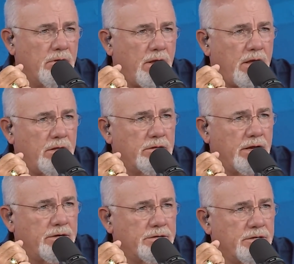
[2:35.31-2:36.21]
and
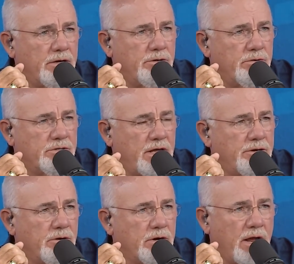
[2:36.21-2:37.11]
they and you
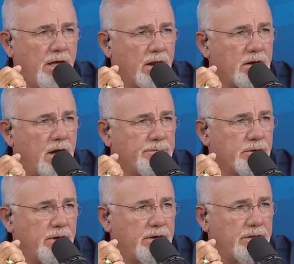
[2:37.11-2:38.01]
decide you're going to
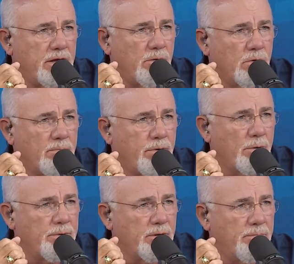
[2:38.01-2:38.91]
helicopter in, and they don't want to
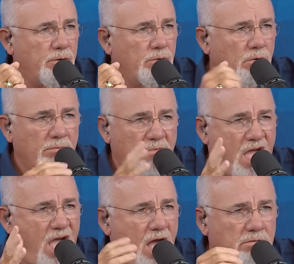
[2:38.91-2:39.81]
burp in the pool?
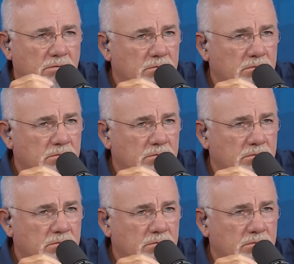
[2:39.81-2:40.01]
Nah.